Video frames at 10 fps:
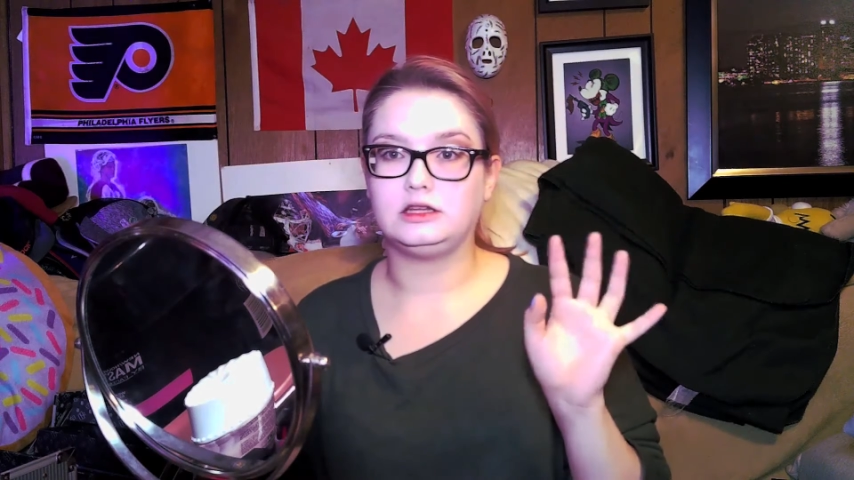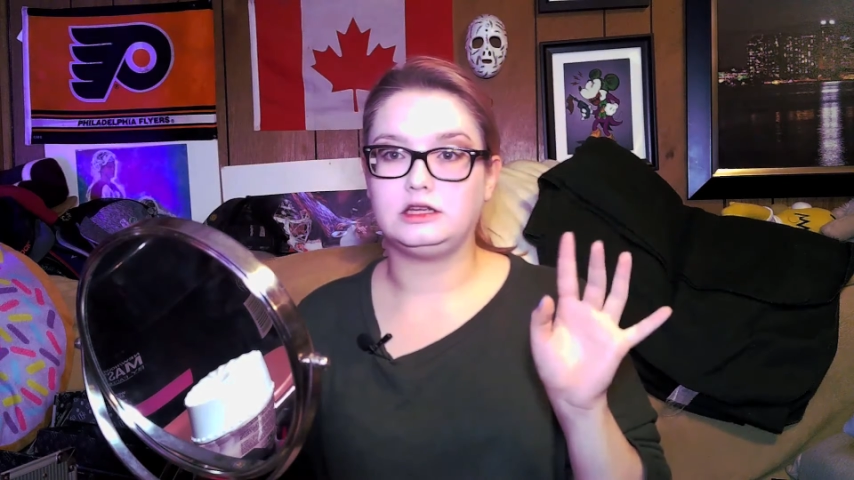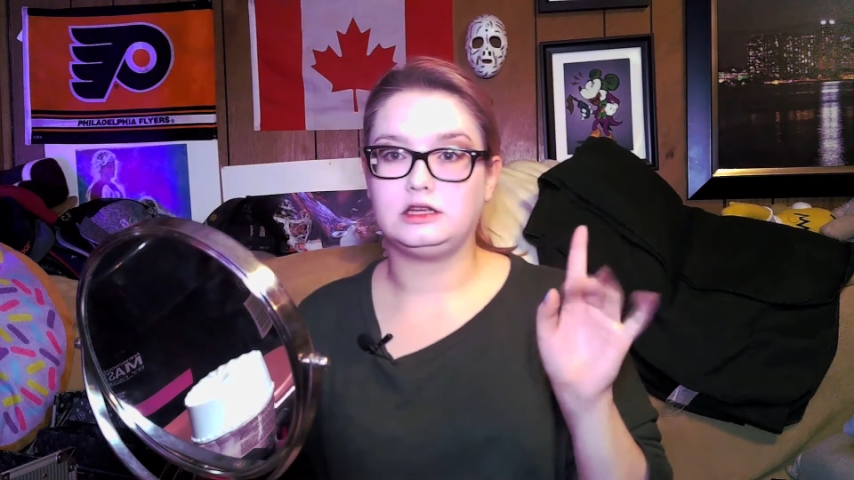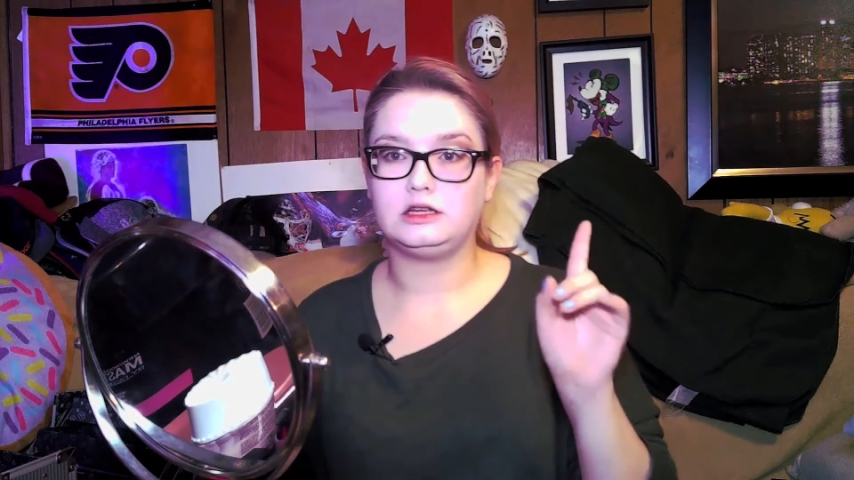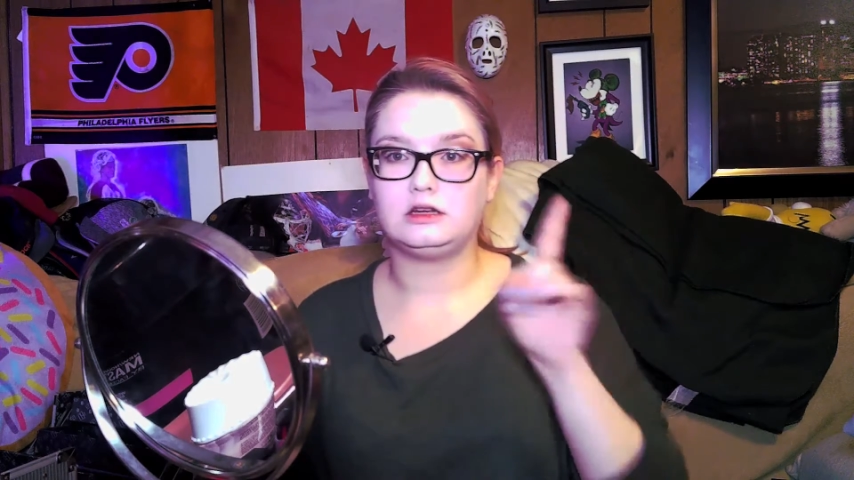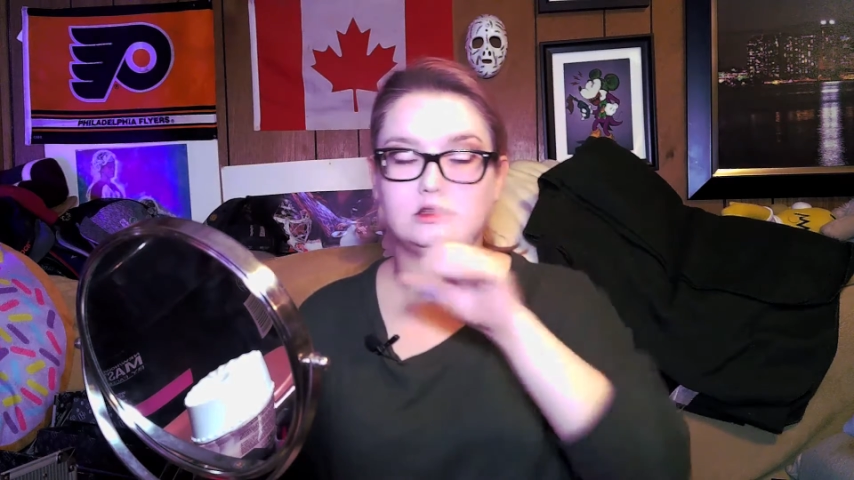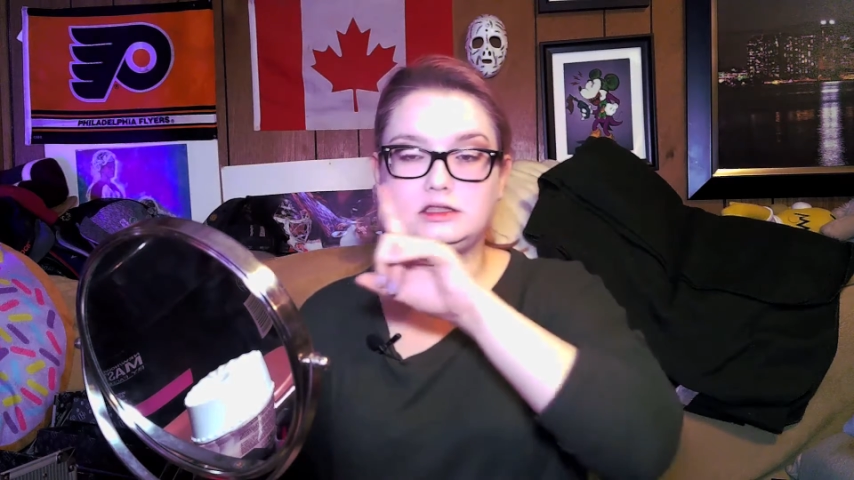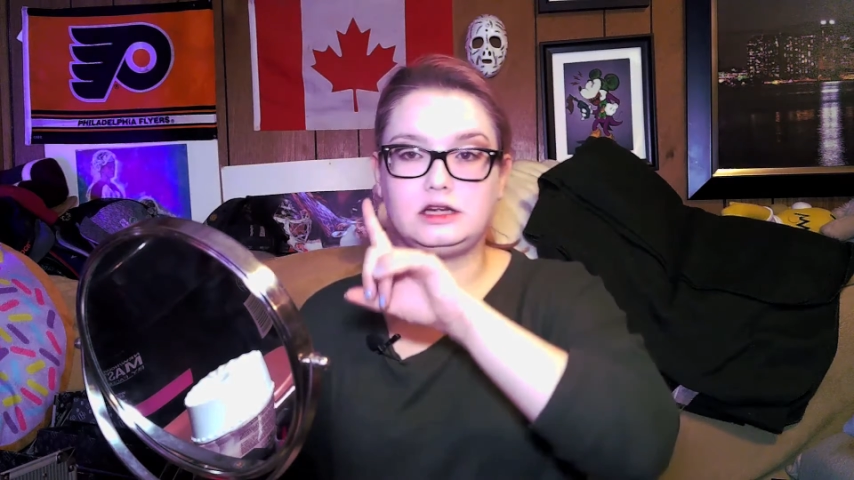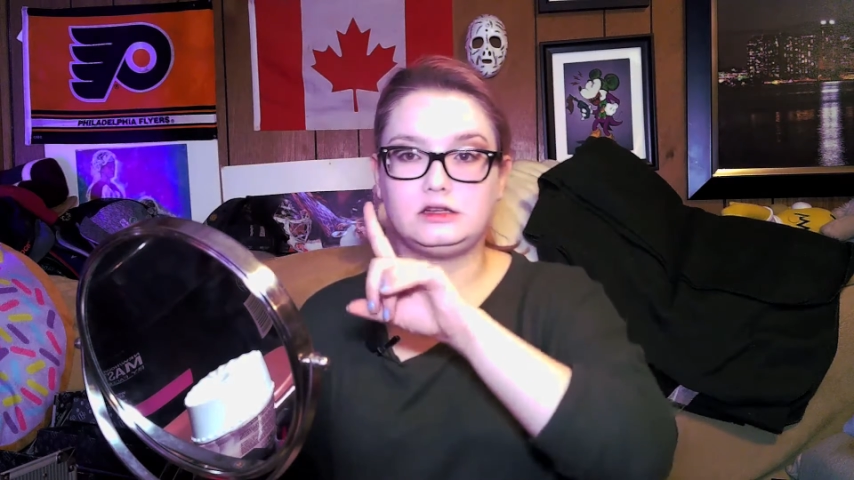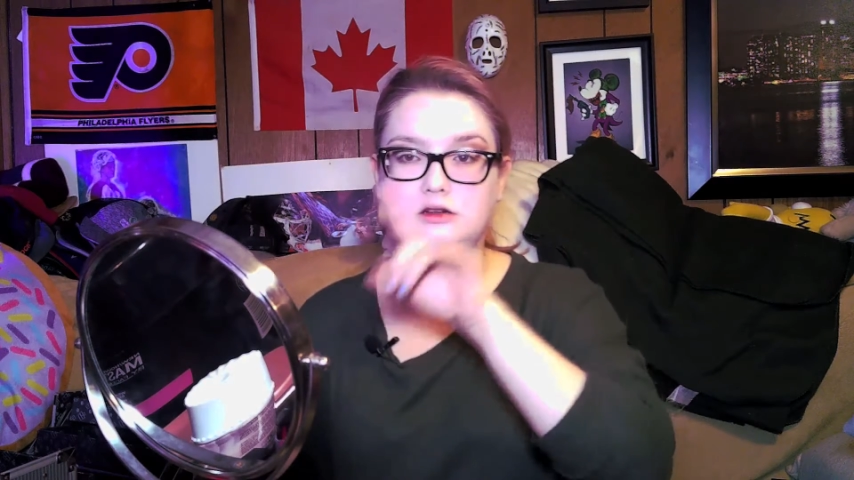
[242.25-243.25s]
the
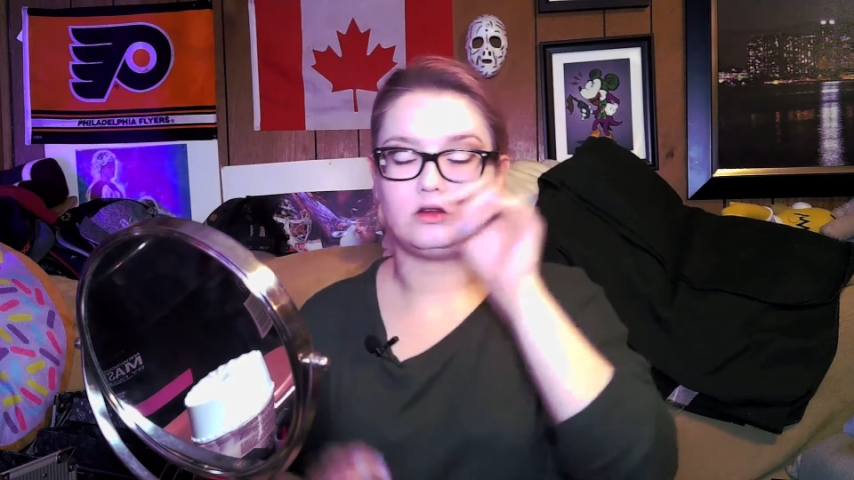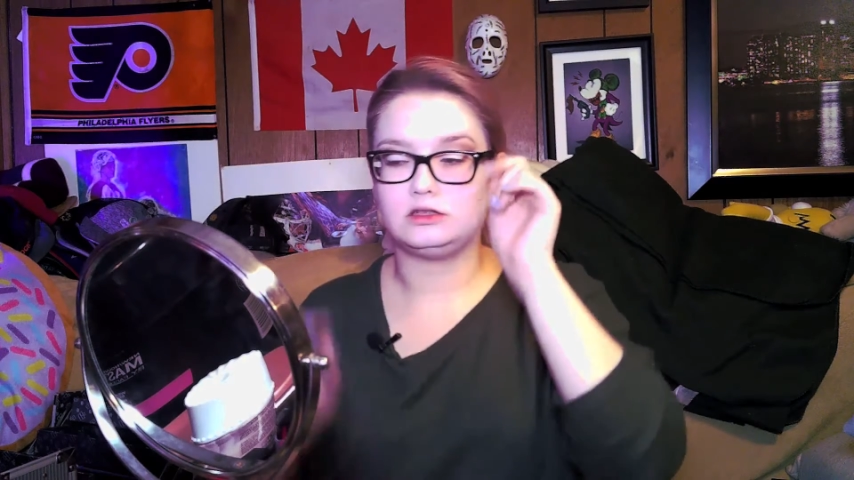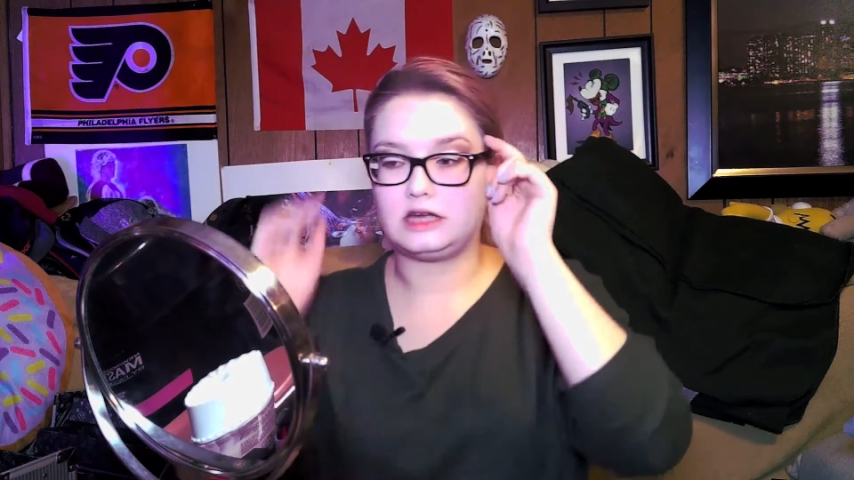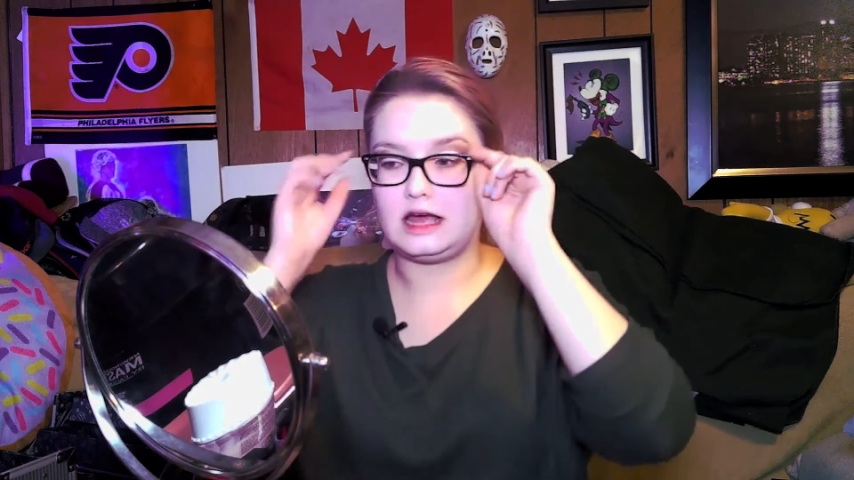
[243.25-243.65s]
Santa Claus